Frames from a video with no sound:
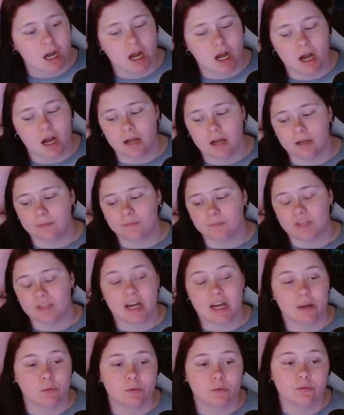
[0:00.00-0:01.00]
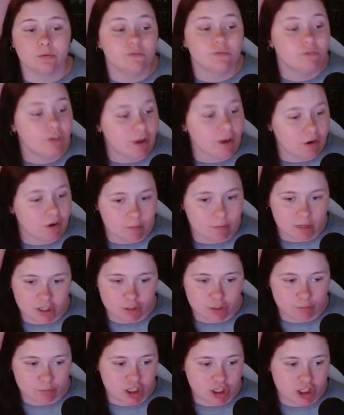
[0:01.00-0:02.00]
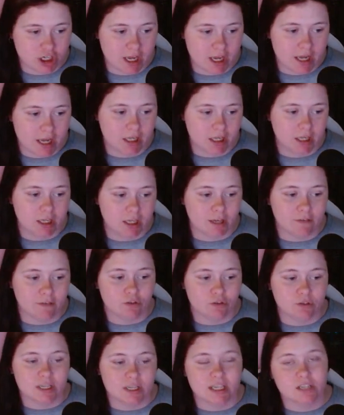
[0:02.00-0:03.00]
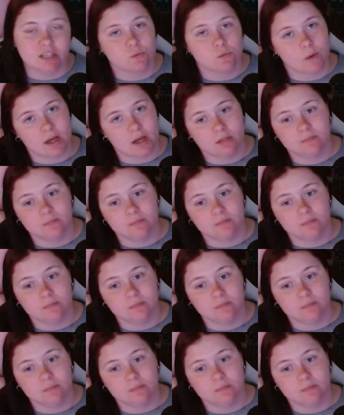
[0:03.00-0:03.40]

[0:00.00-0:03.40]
And I would very much appreciate it if you did as well.